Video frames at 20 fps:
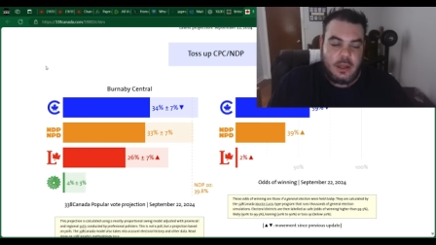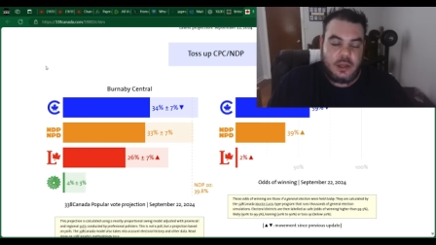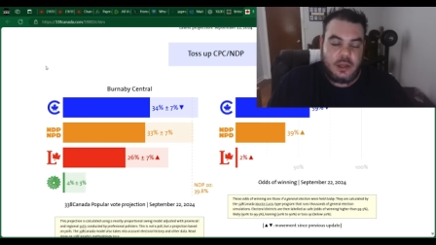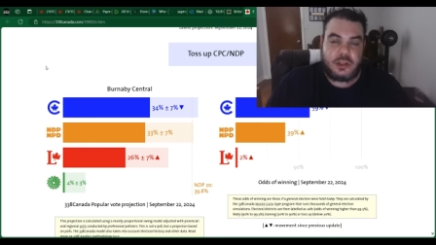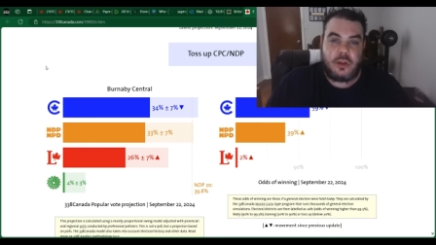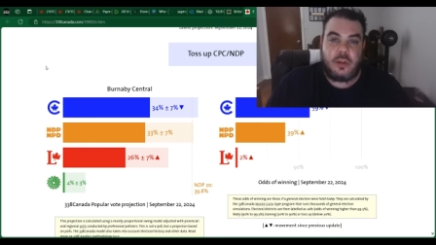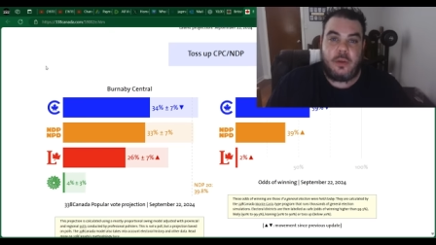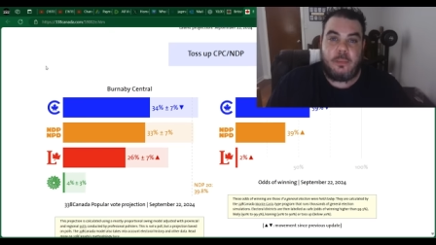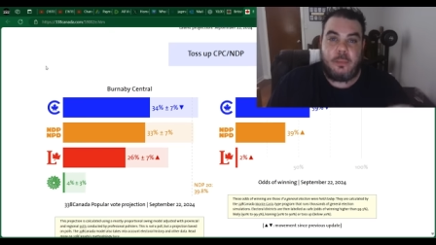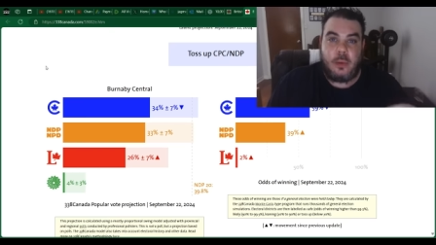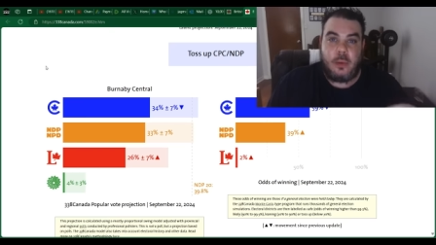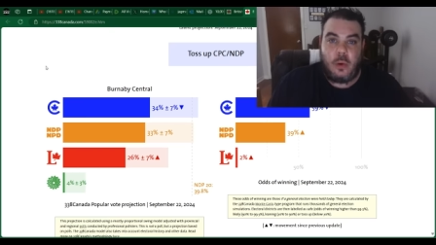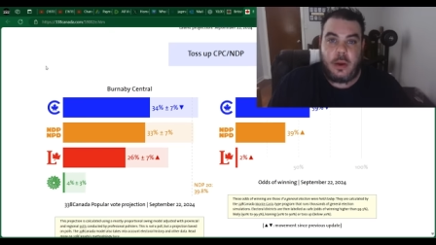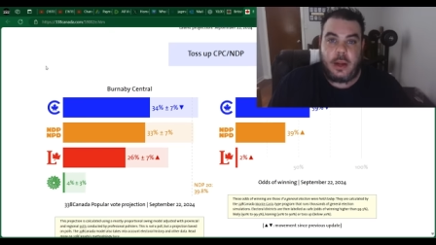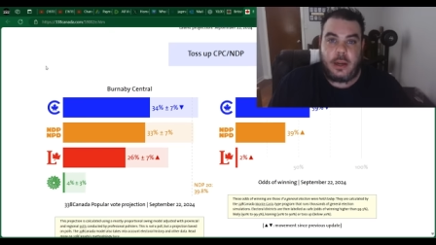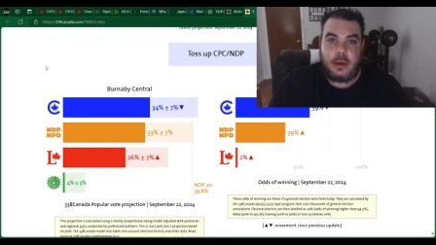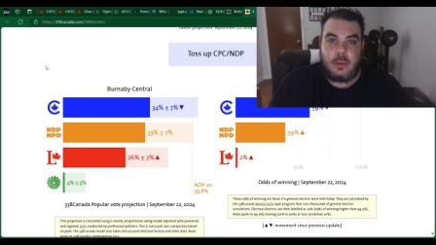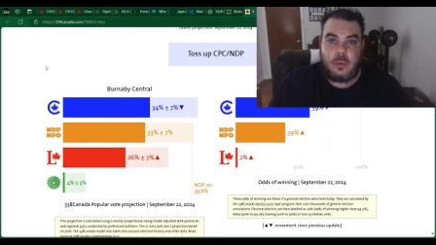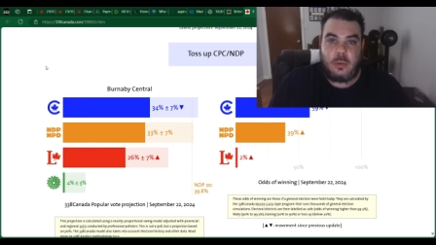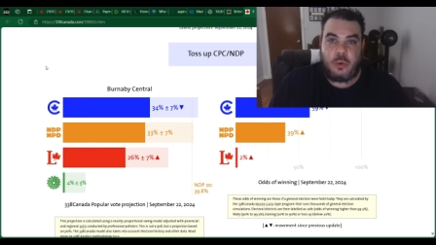to the
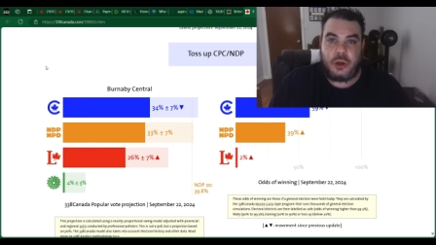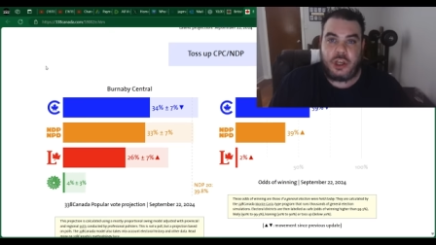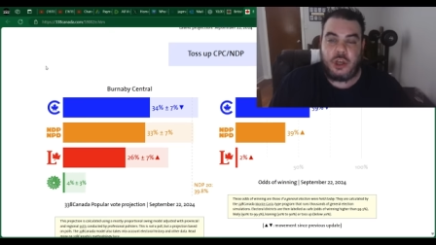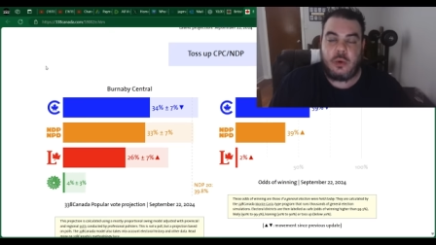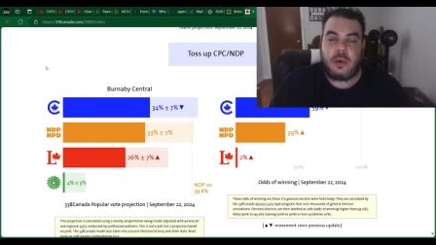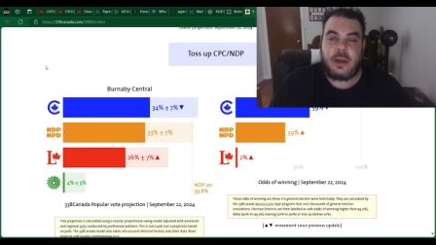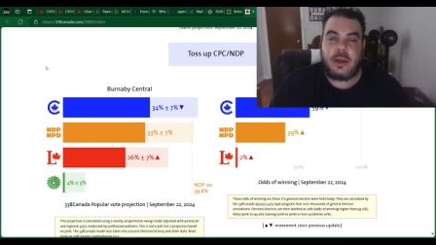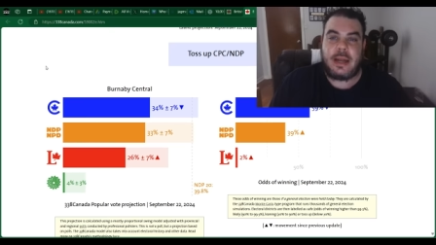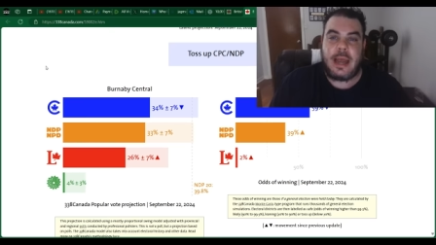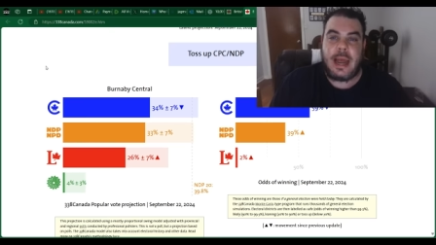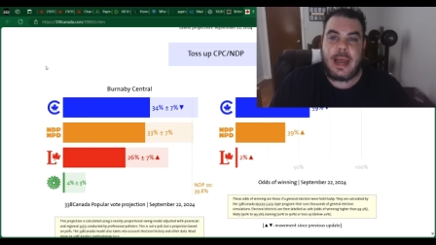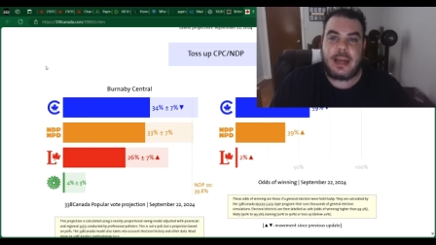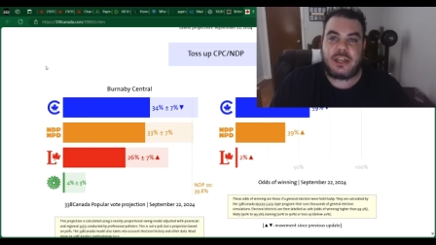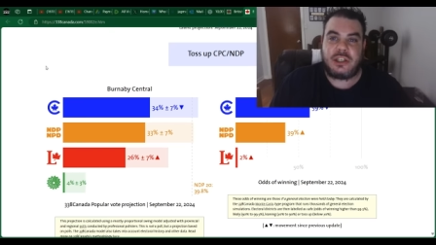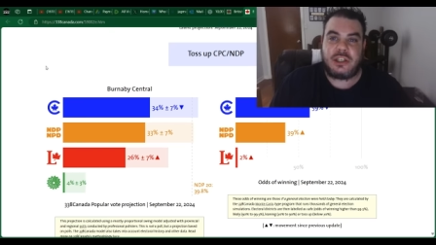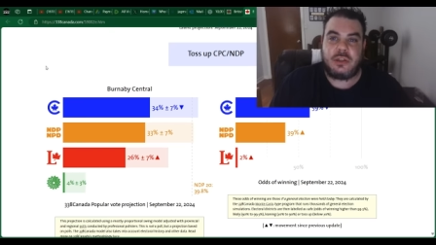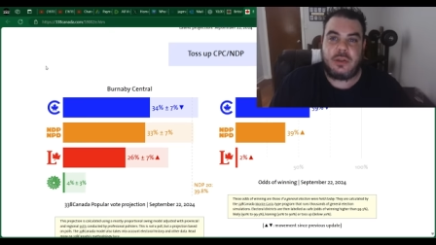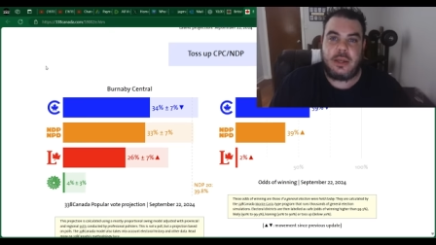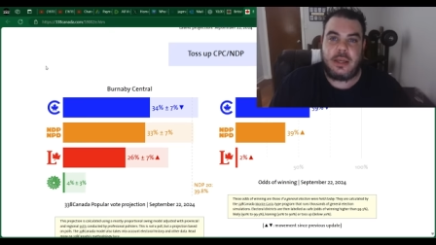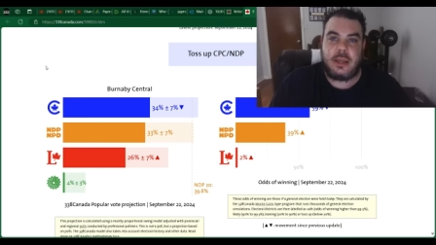point where you can
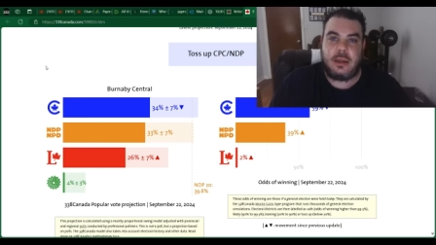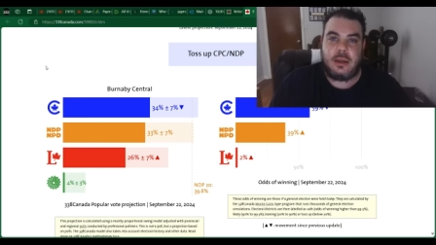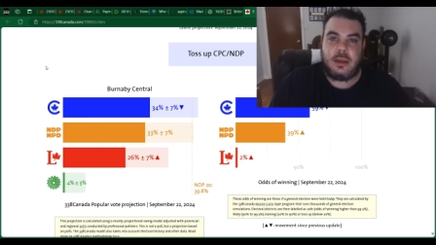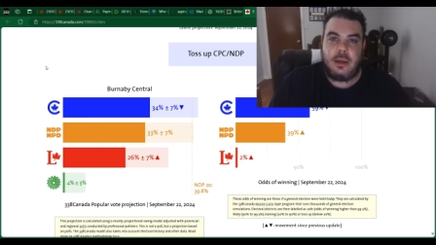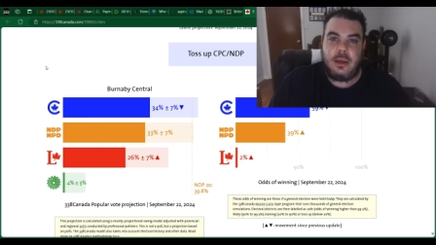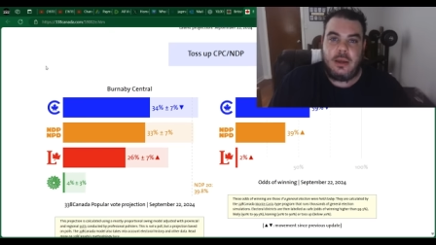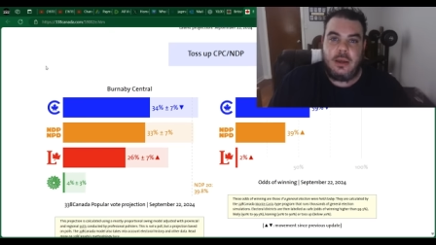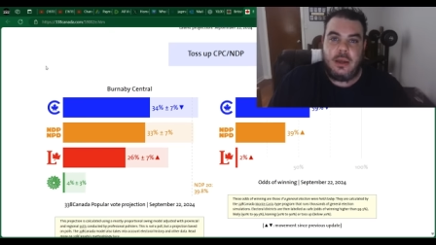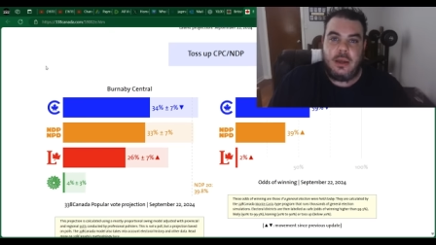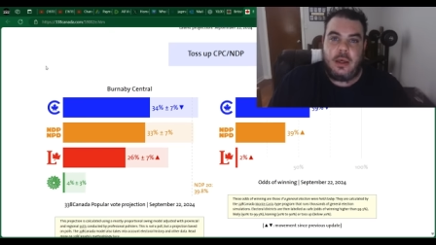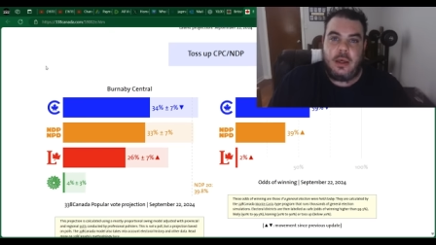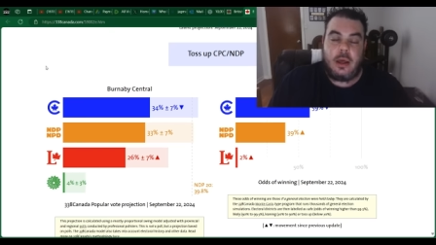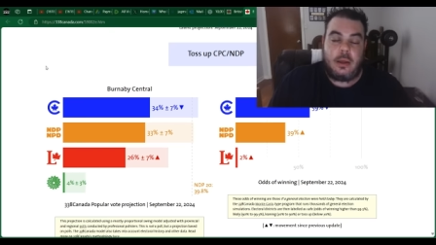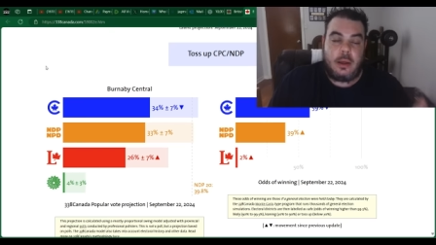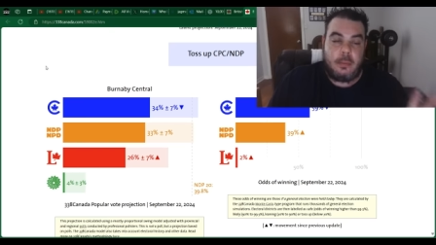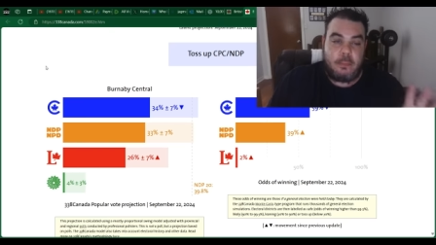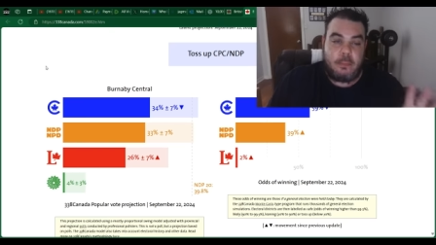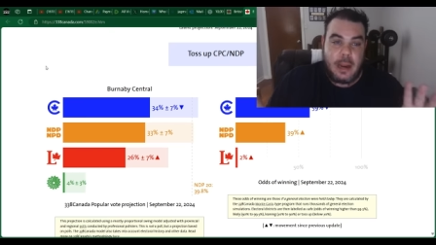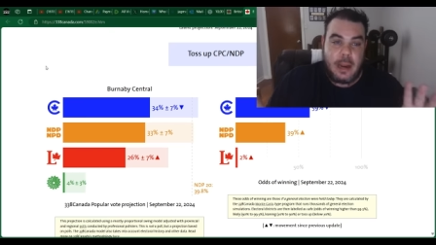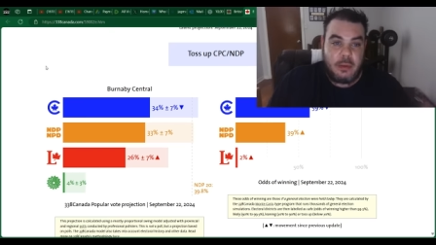actually uh,
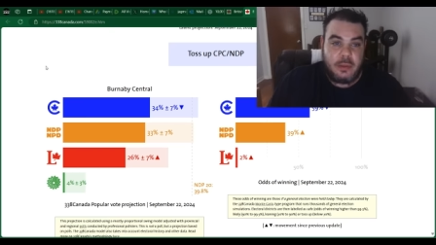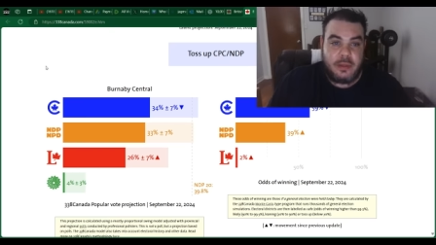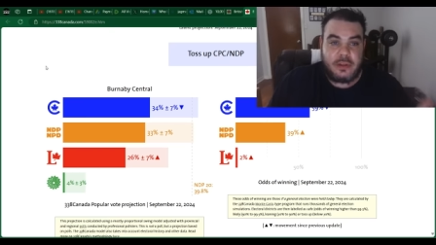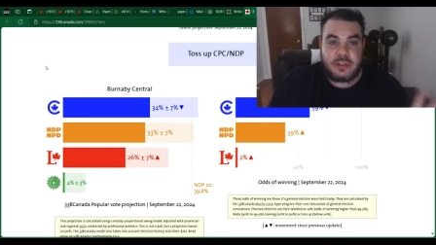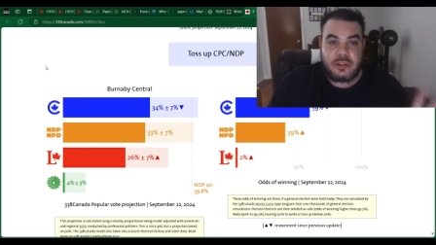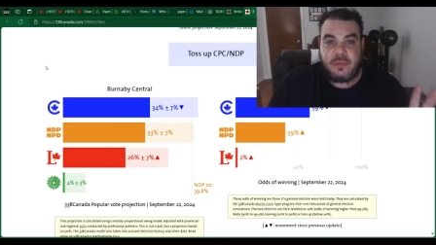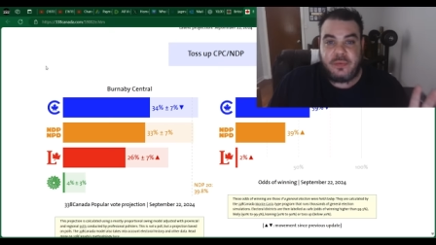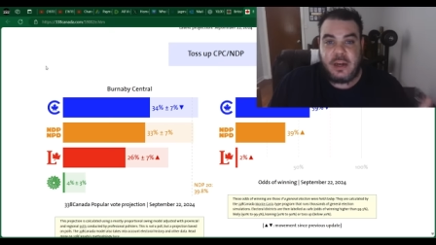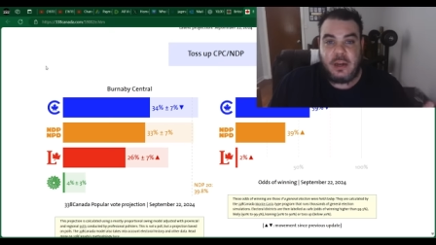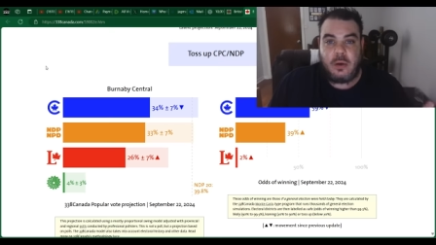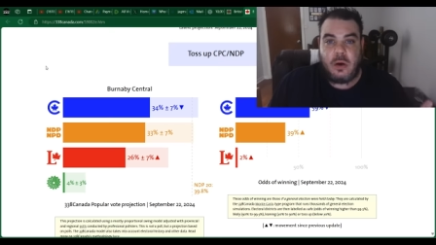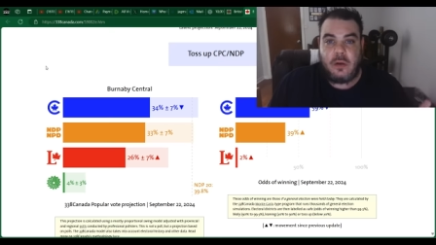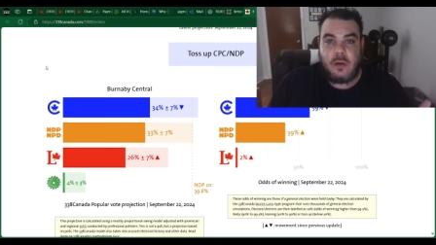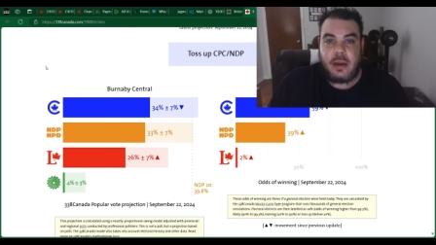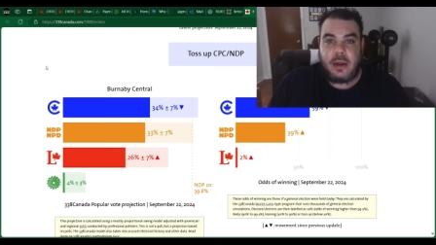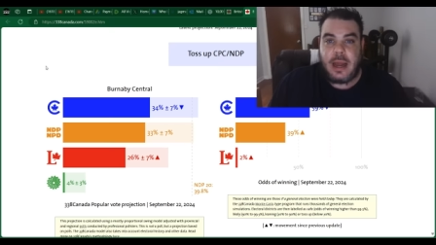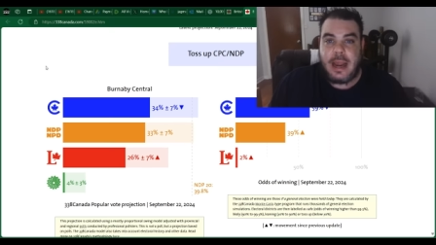apparently there's video of it.